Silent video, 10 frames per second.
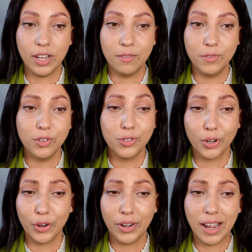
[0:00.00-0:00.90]
If you
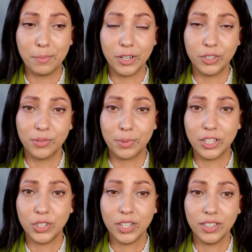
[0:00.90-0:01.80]
don't have much of a
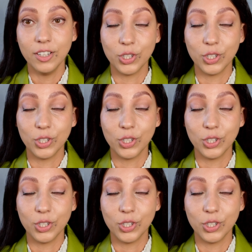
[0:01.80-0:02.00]
budget,